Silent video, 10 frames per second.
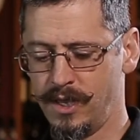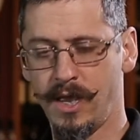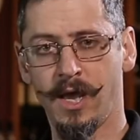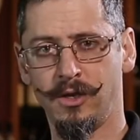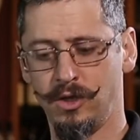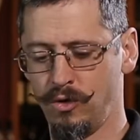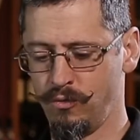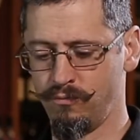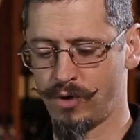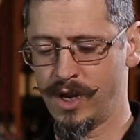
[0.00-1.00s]
and
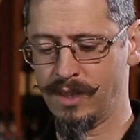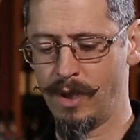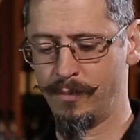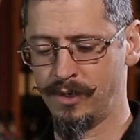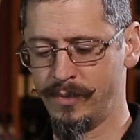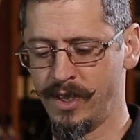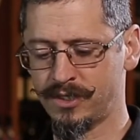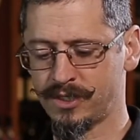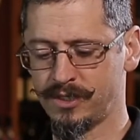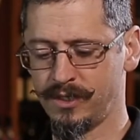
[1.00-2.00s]
you break them up into
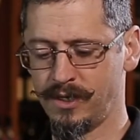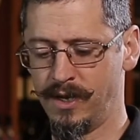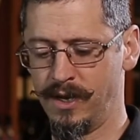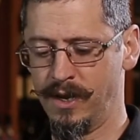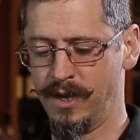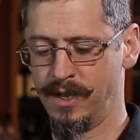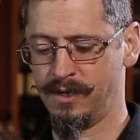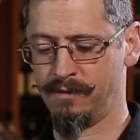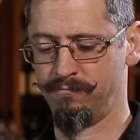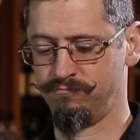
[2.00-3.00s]
bits, and